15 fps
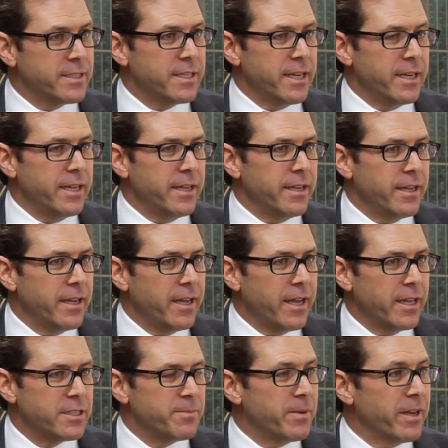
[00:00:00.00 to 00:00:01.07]
the city
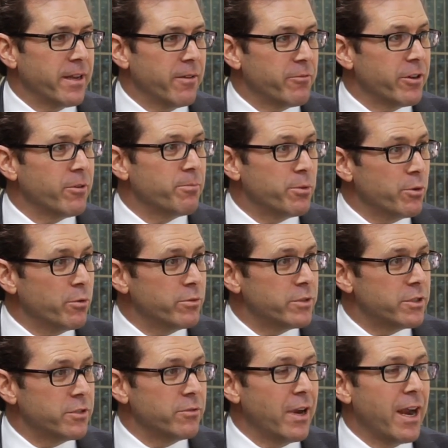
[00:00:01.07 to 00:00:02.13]
has been a real
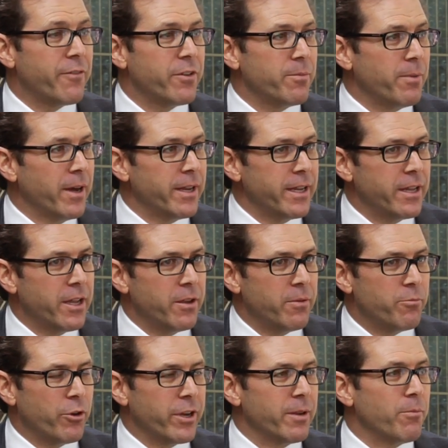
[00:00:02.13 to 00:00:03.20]
boon to everybody.
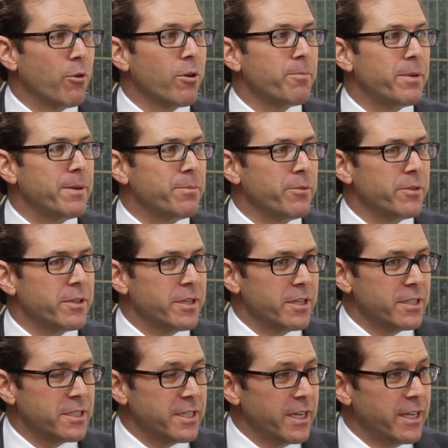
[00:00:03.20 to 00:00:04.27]
Bringing more people
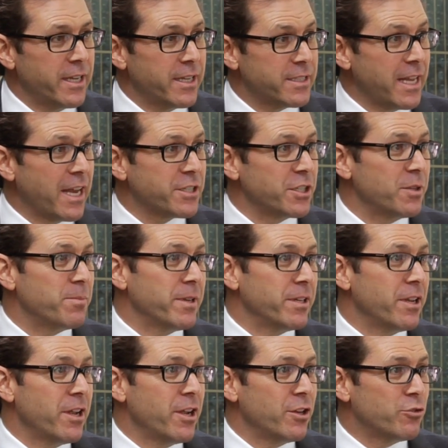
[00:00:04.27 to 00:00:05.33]
into the city has actually
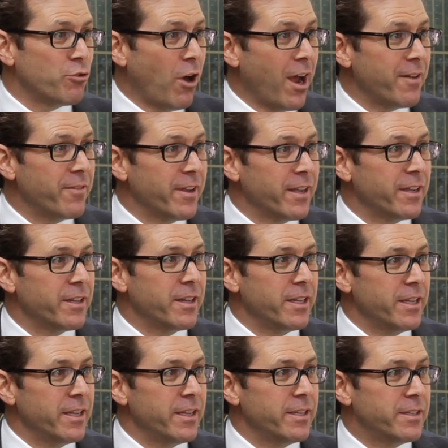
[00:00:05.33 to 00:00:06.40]
been driving
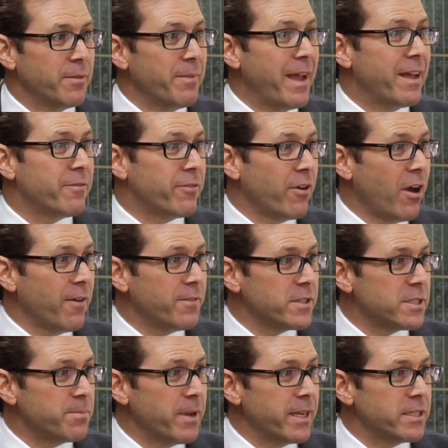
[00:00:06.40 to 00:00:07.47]
the demand for
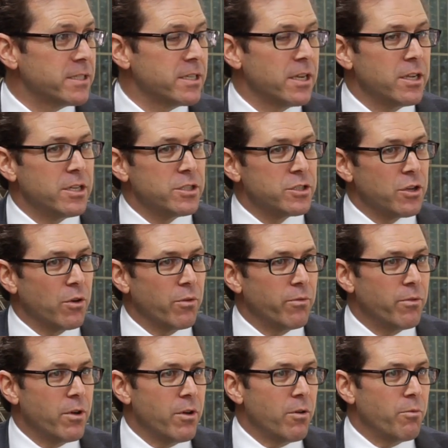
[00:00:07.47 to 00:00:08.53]
office space.
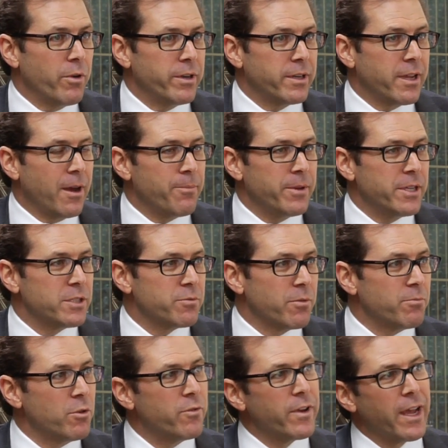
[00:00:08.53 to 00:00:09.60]
So when companies
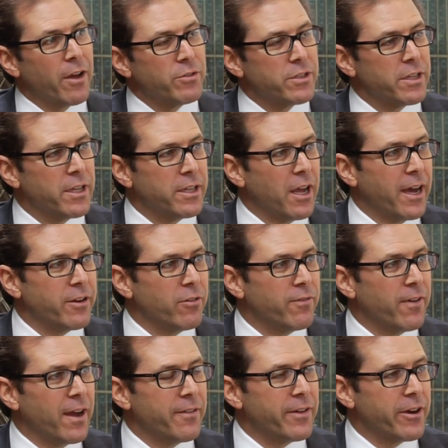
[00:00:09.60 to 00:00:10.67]
were moving out to the
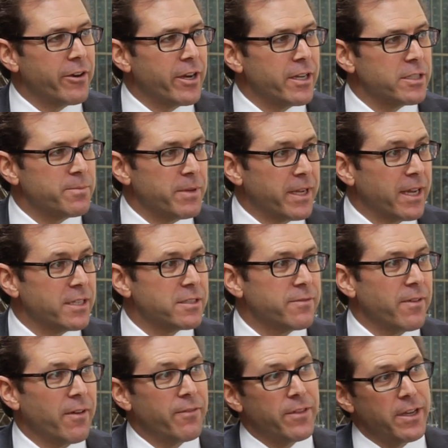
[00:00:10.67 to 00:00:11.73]
905 areas because
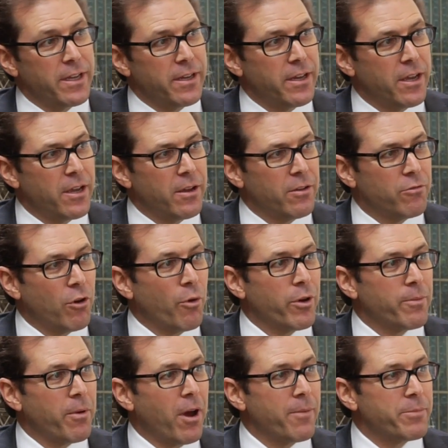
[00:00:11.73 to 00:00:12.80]
of the
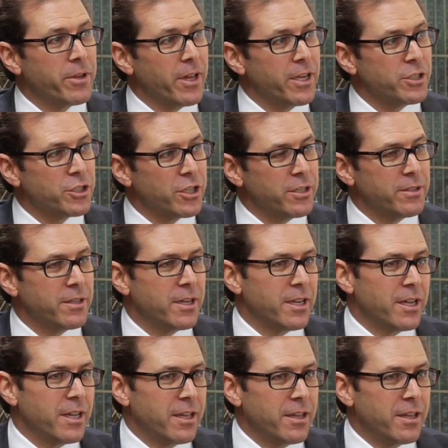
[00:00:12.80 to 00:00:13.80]
growing population,